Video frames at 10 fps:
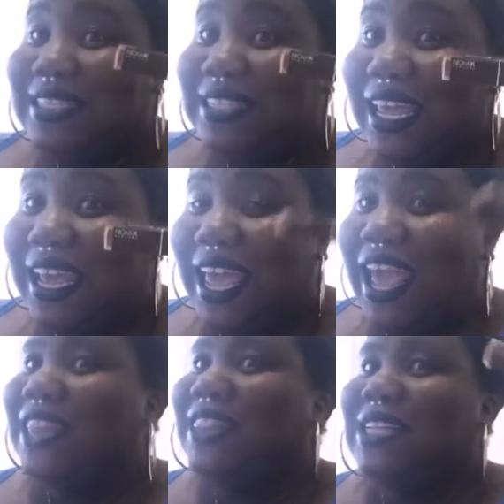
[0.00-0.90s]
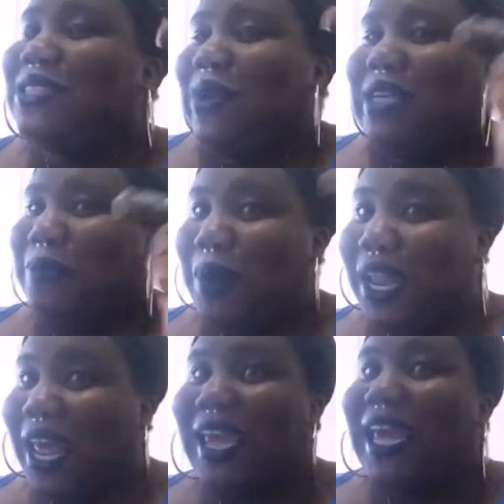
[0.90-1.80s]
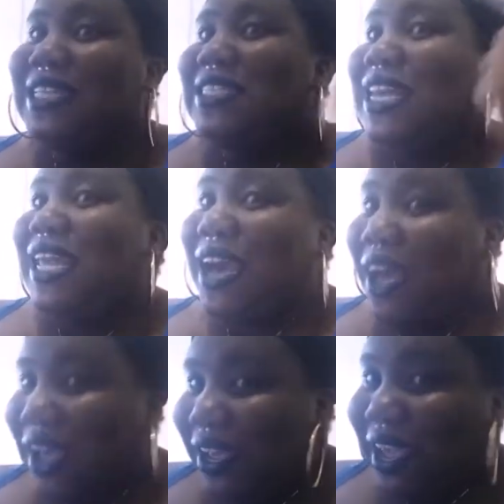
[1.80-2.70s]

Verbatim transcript: it's Nicka K. That's the crazy part. Like, it's Nicka